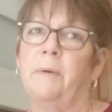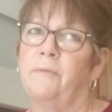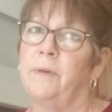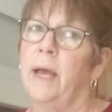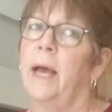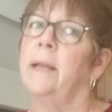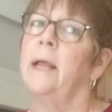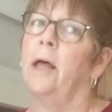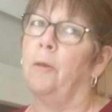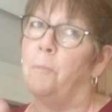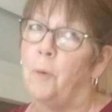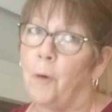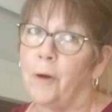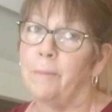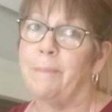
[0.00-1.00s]
If not, I'll
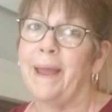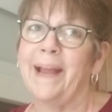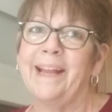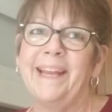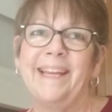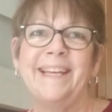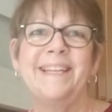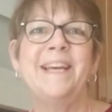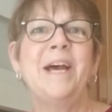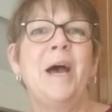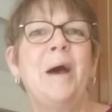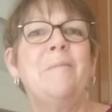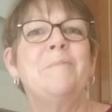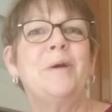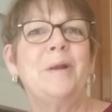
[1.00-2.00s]
pour it back in,
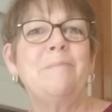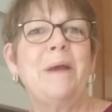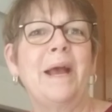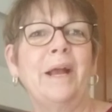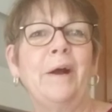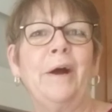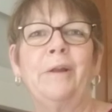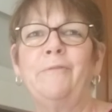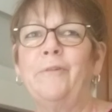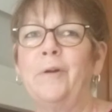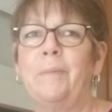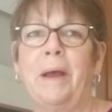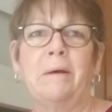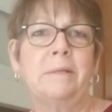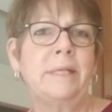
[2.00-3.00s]
put it back on for
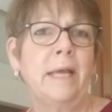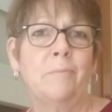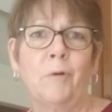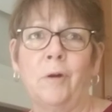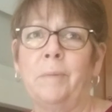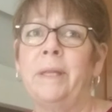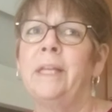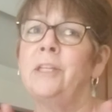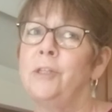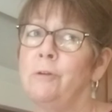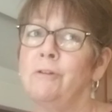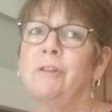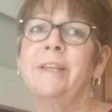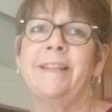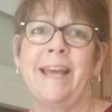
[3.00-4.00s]
about 10 more minutes.
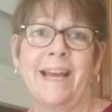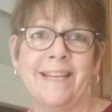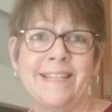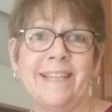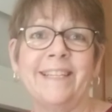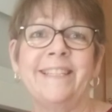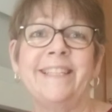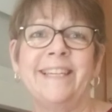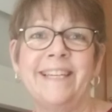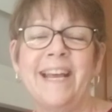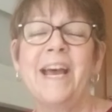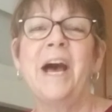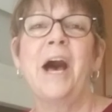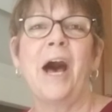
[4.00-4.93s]
Usually that does it.